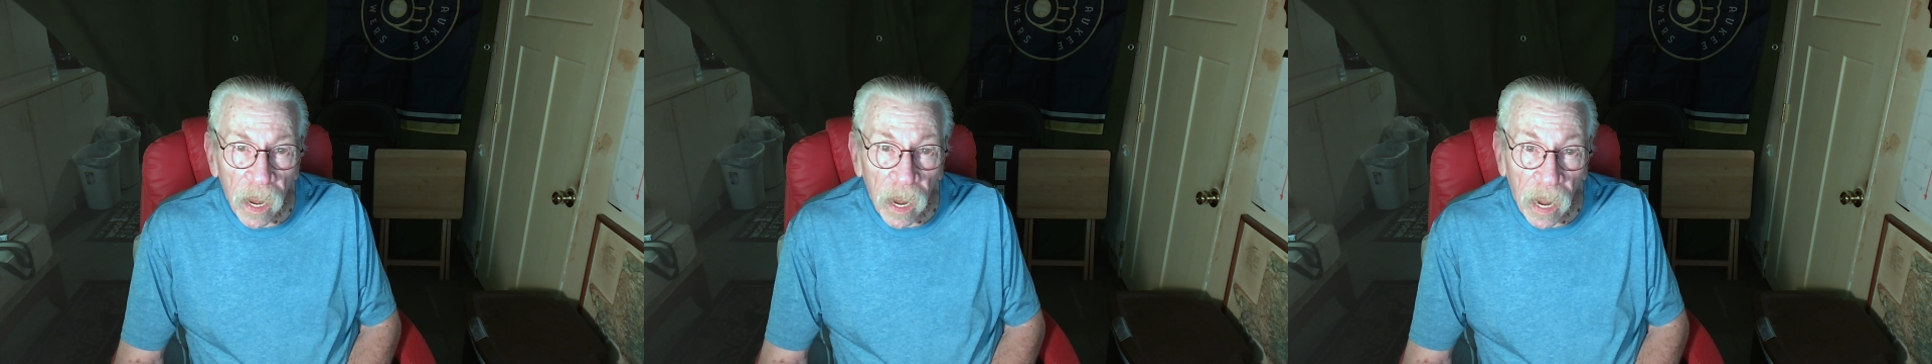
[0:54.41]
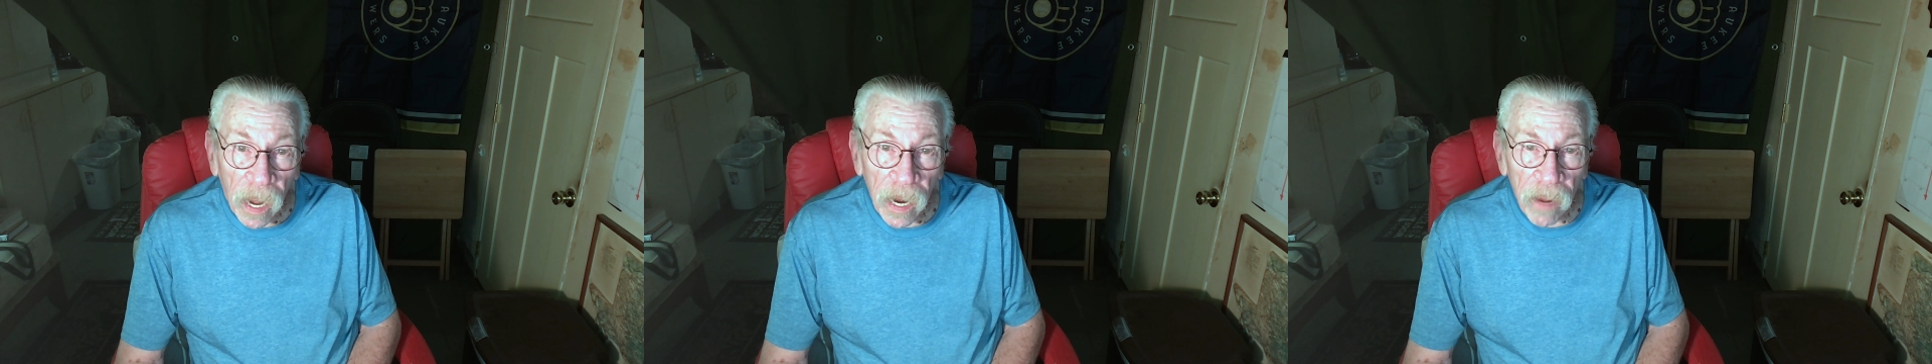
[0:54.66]

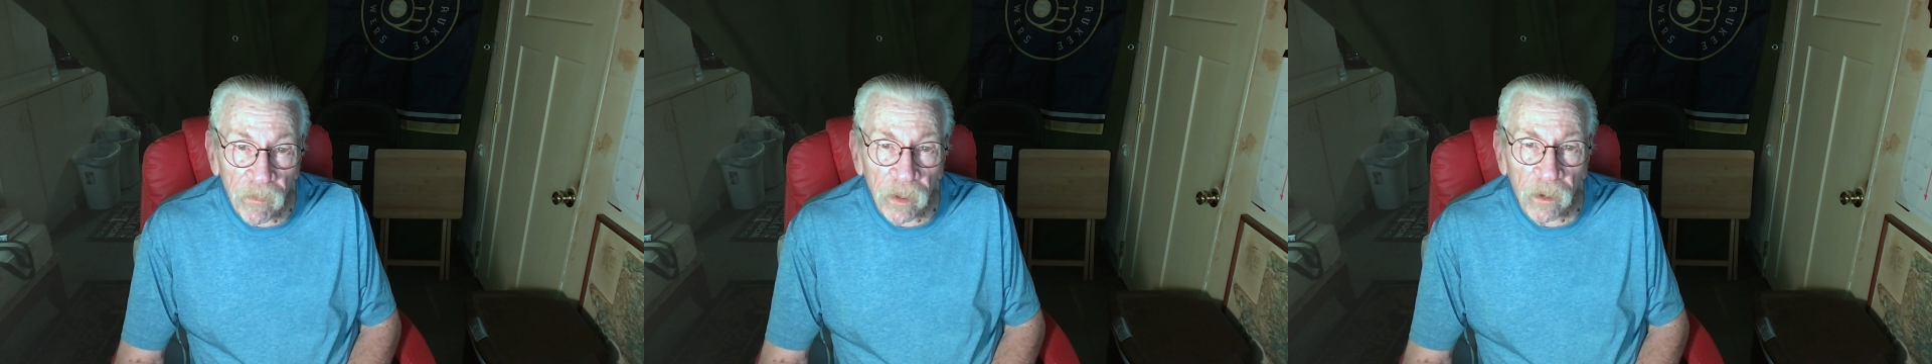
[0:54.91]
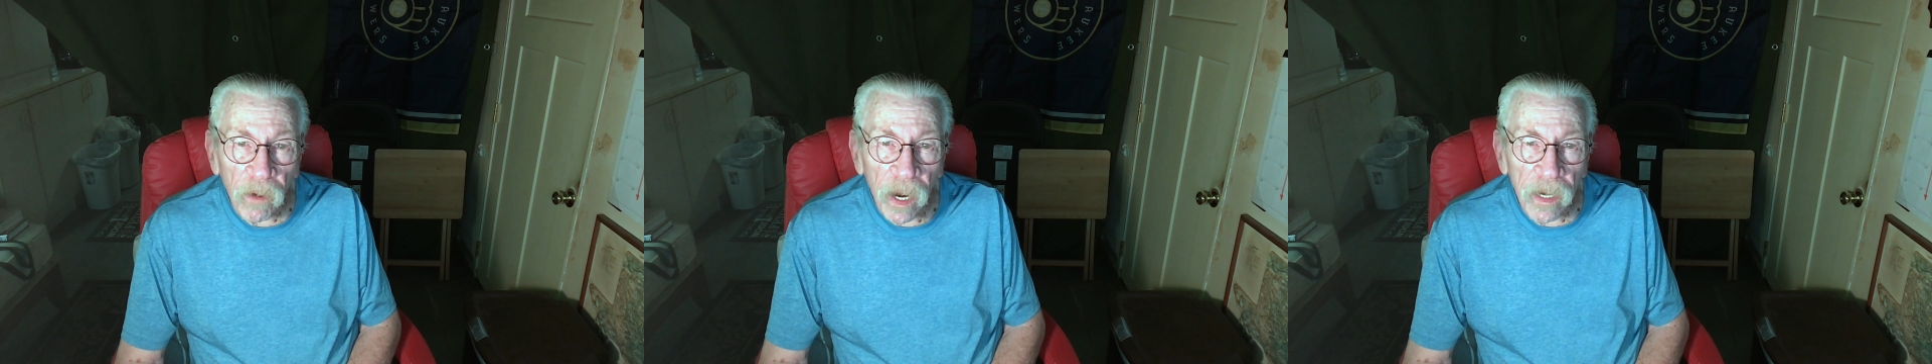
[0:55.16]
I have the
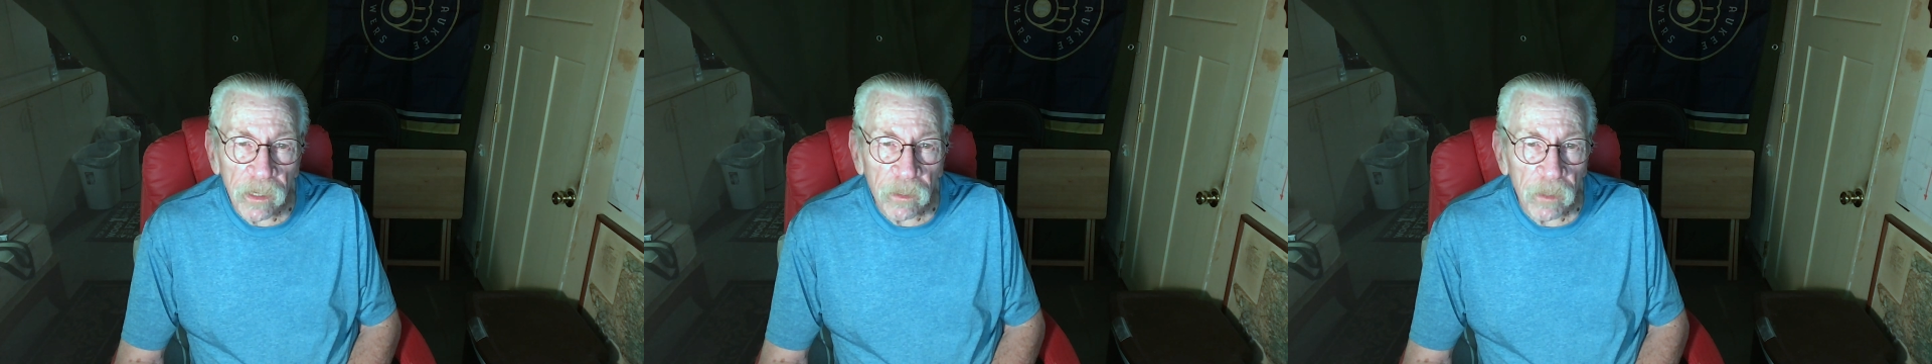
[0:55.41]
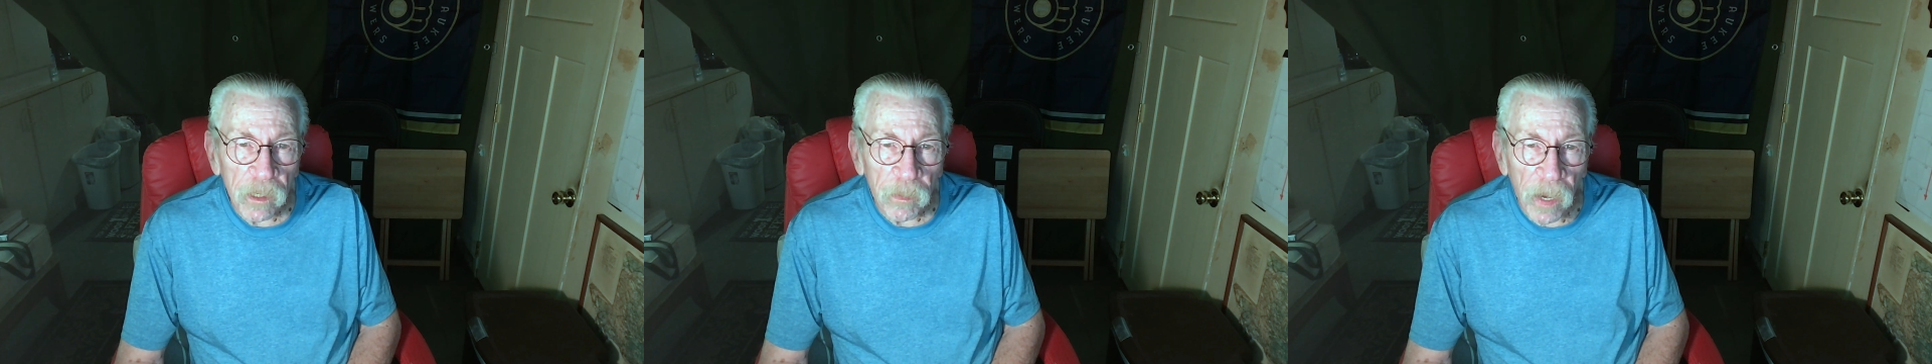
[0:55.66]
greatest
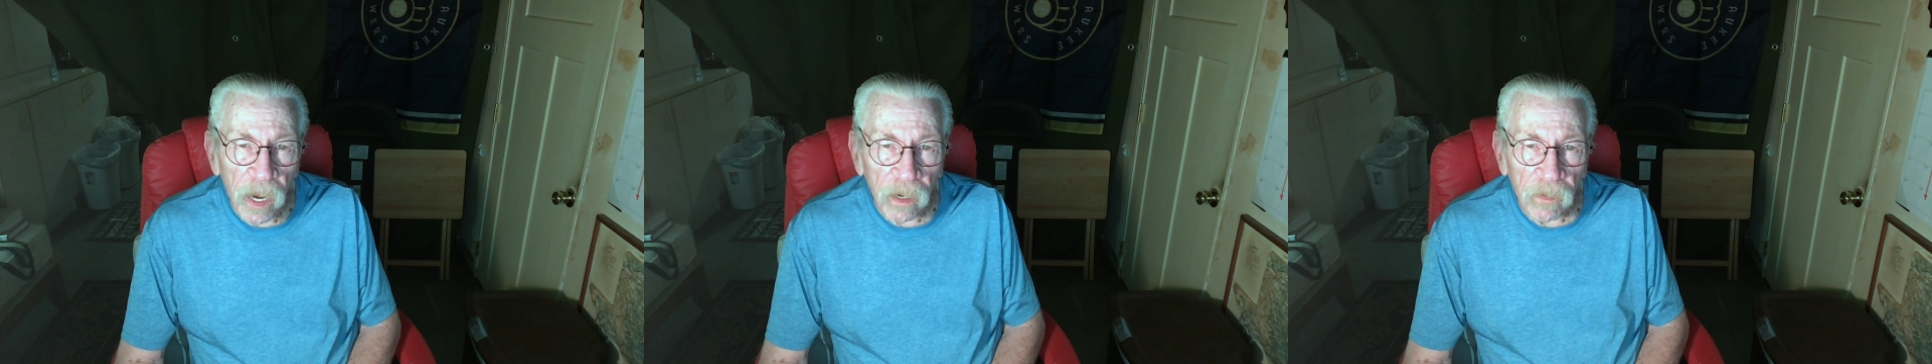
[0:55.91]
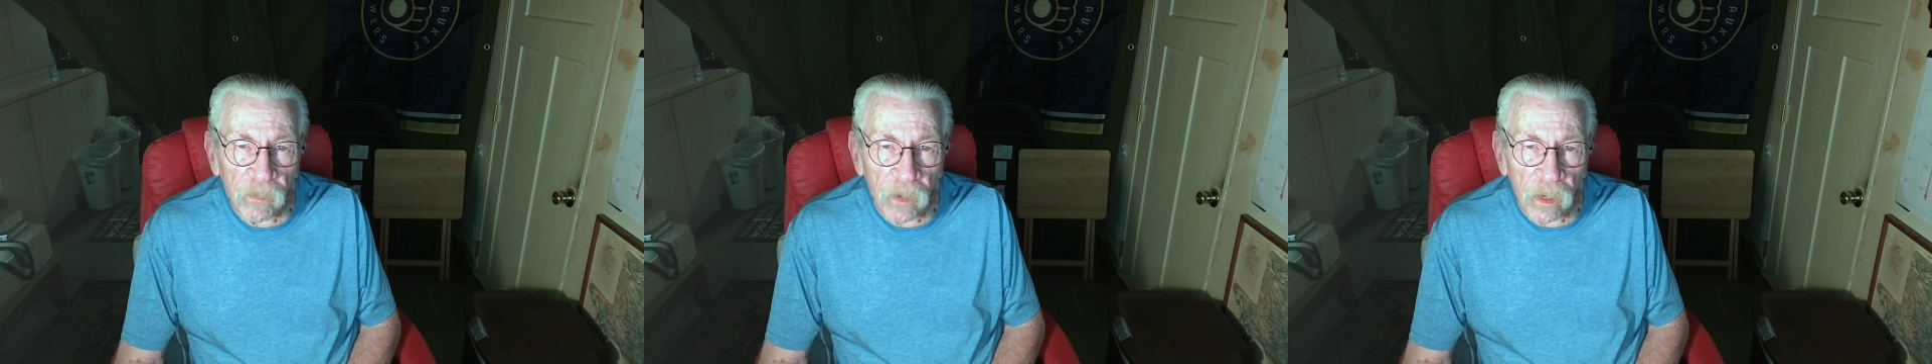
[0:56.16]

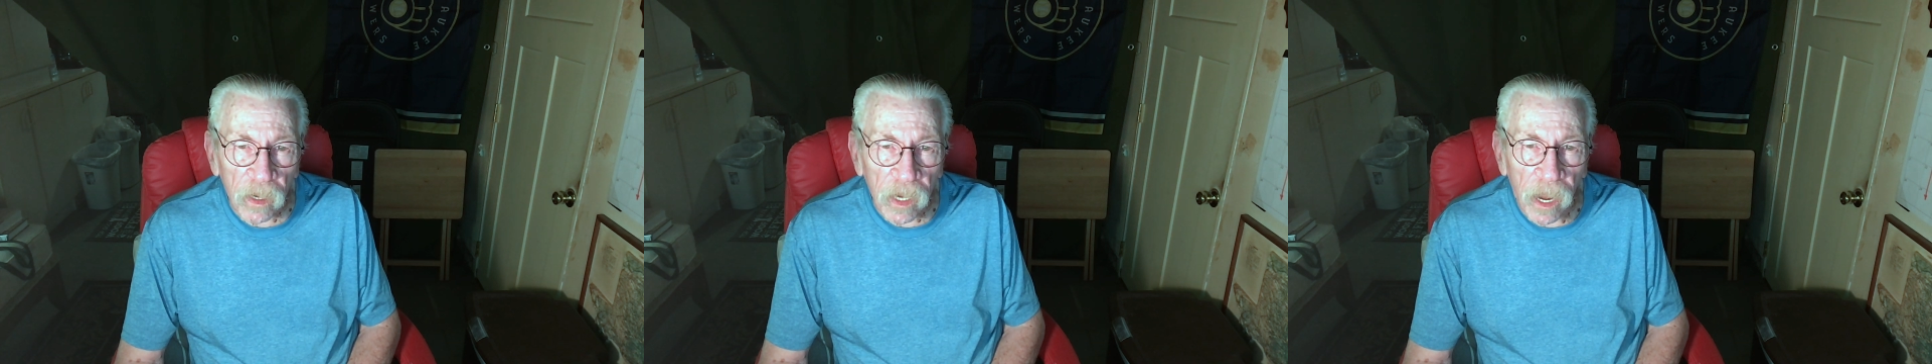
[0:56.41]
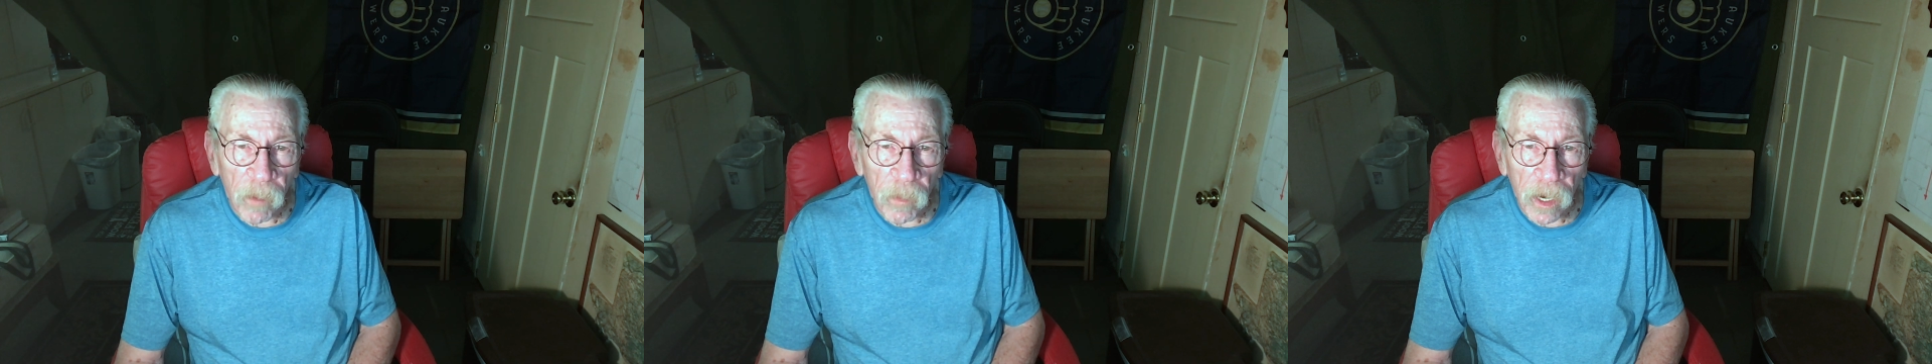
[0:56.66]
respect for
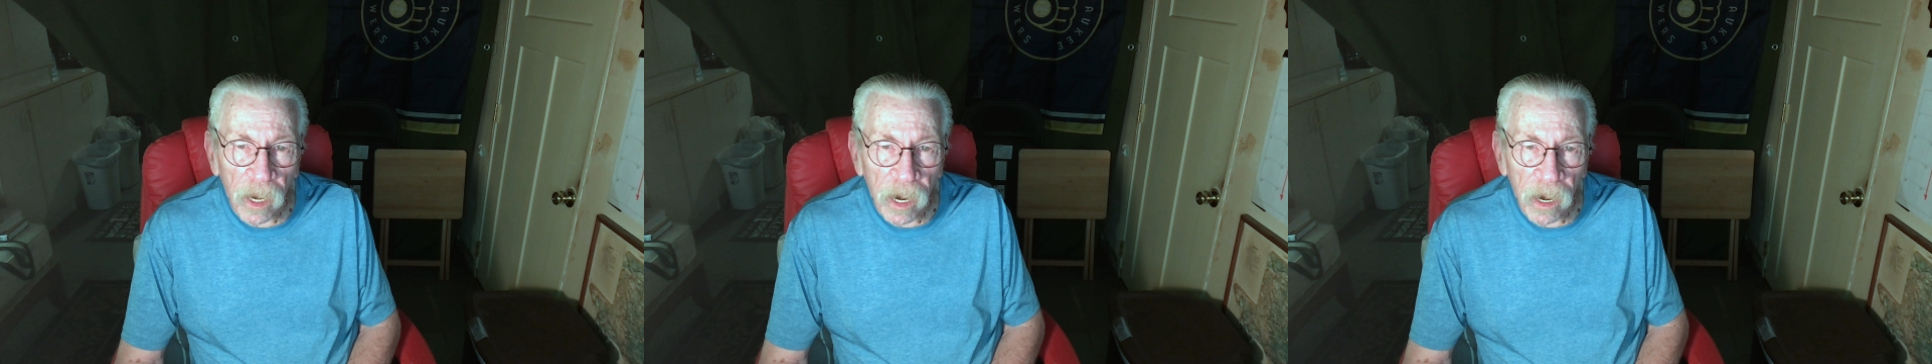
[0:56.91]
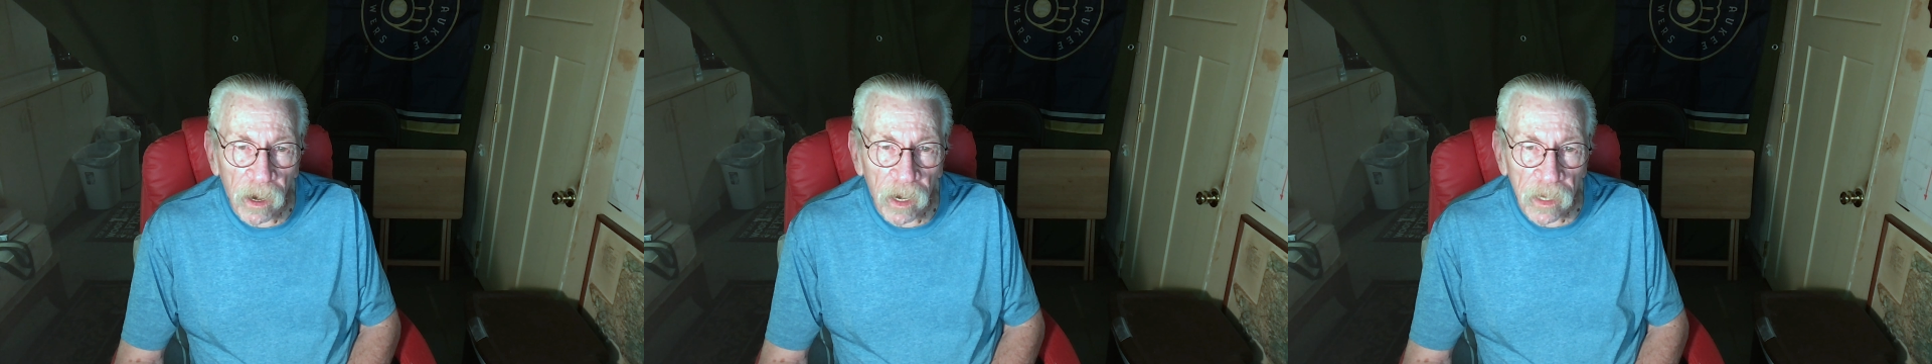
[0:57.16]
Kamala
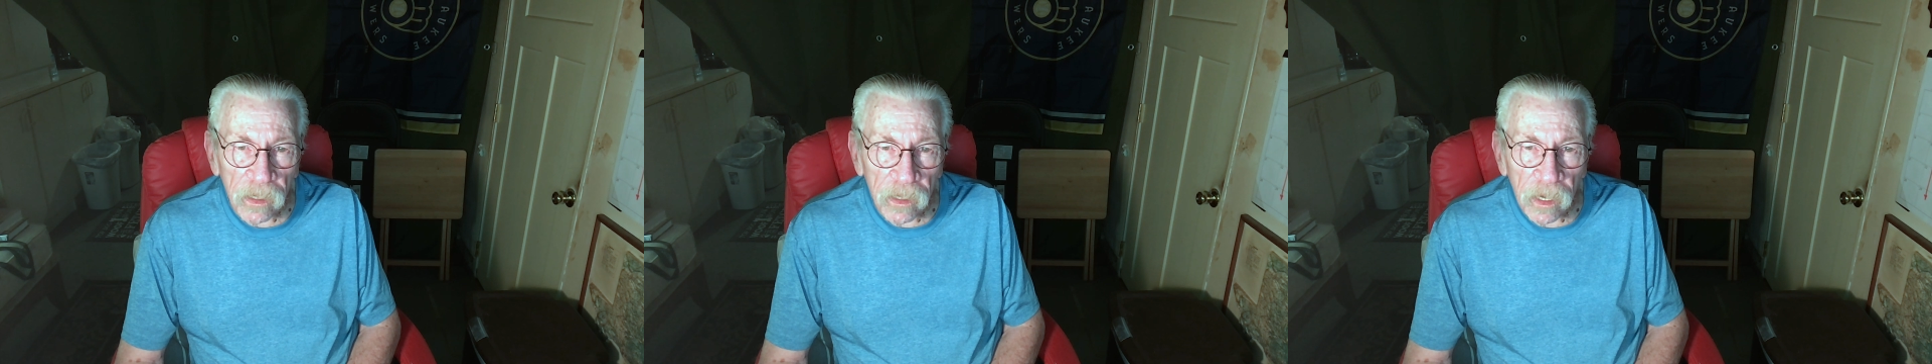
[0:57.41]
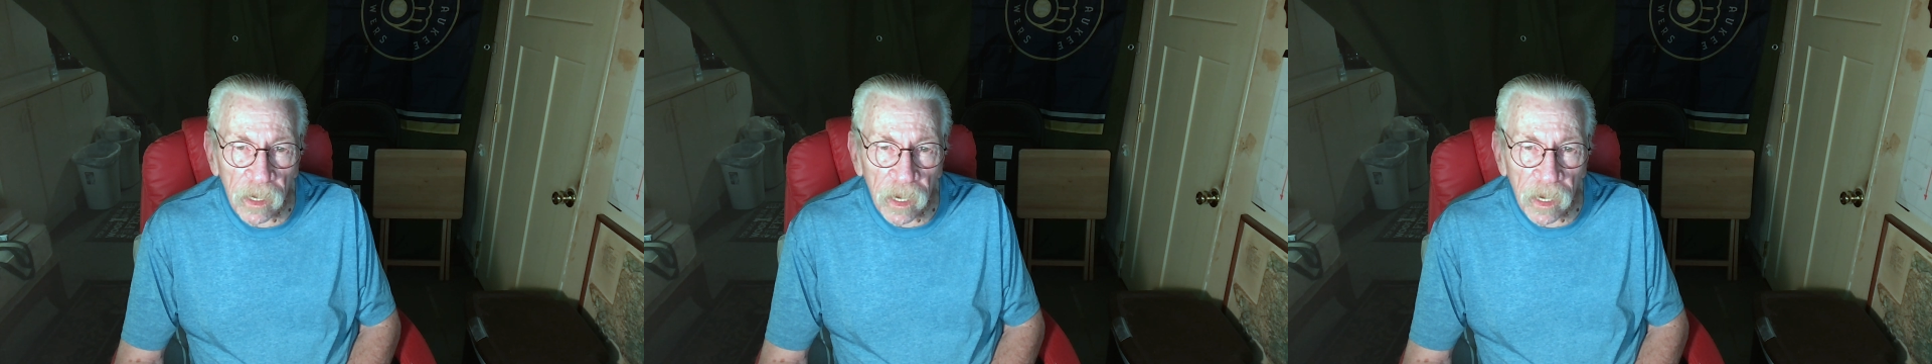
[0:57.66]
Harris